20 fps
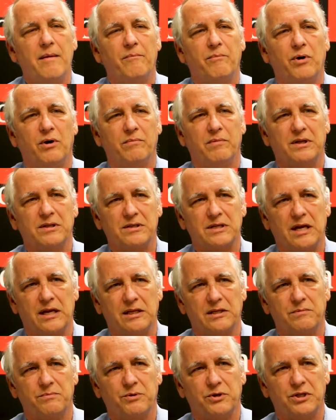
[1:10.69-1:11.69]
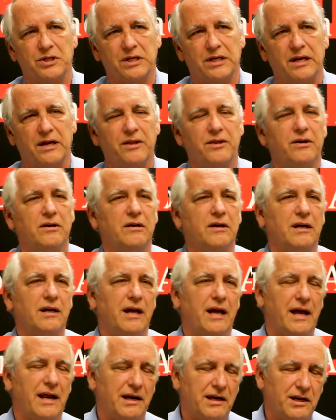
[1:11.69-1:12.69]
permit plans put together
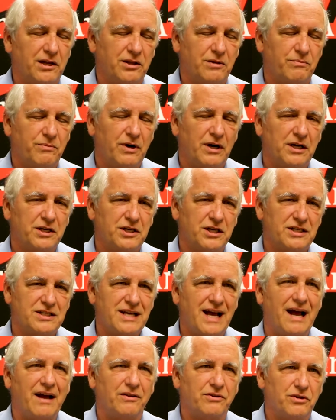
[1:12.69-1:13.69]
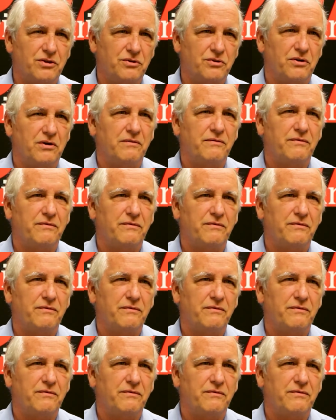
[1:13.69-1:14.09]
and get the projects out the door